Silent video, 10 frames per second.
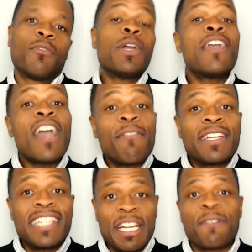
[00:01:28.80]
We have
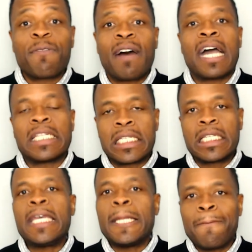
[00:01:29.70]
identified
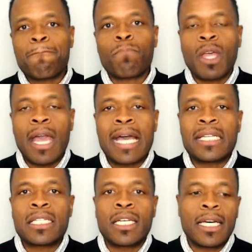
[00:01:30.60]
sin
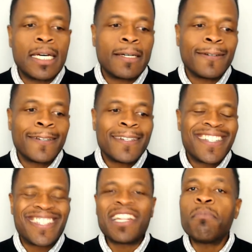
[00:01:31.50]
as uh,
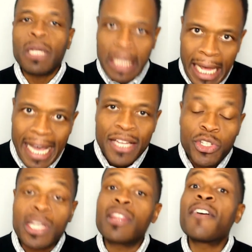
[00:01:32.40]

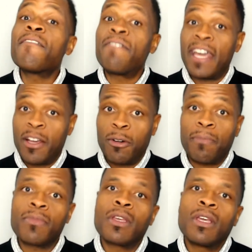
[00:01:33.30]
symbolized in the veil
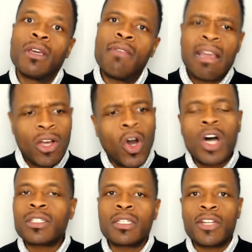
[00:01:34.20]
that
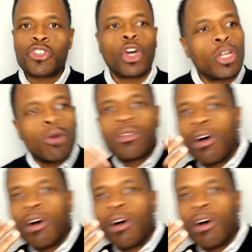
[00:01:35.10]
causes us to no